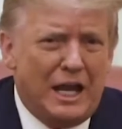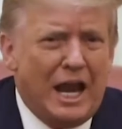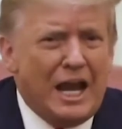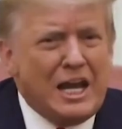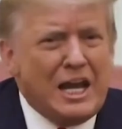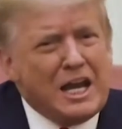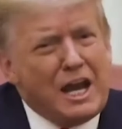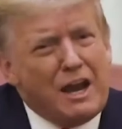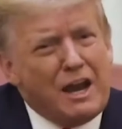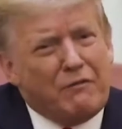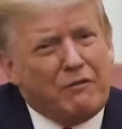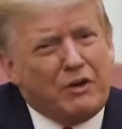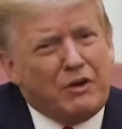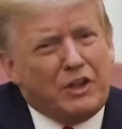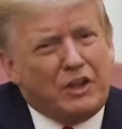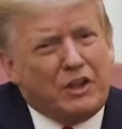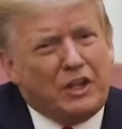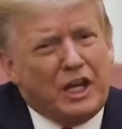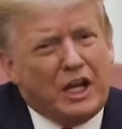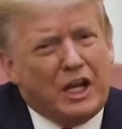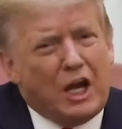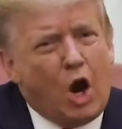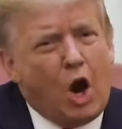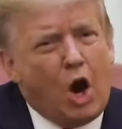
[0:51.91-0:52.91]
and
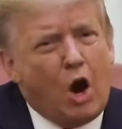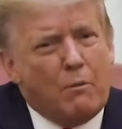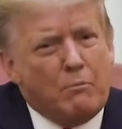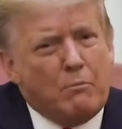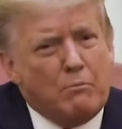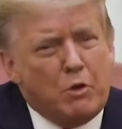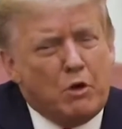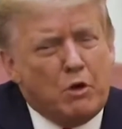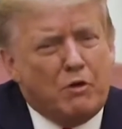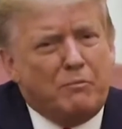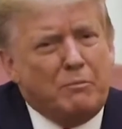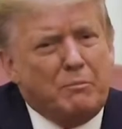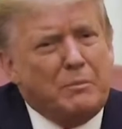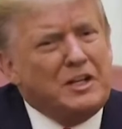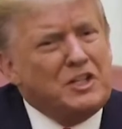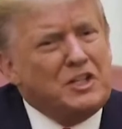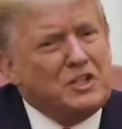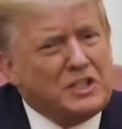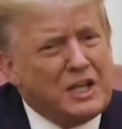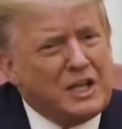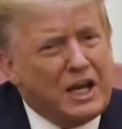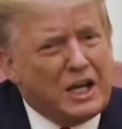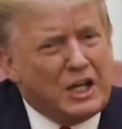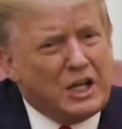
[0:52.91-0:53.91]
everything our
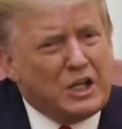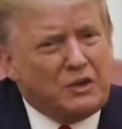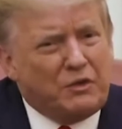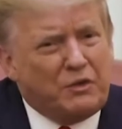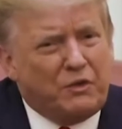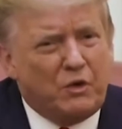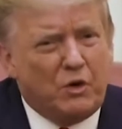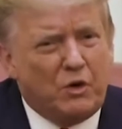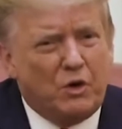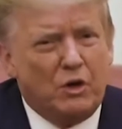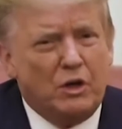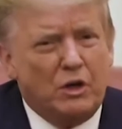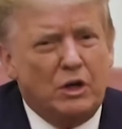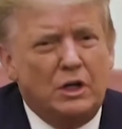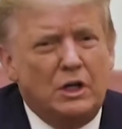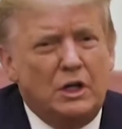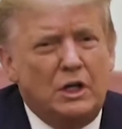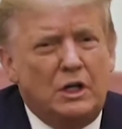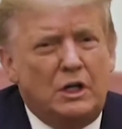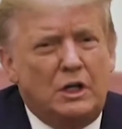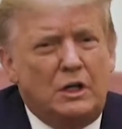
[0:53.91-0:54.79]
movement stands for.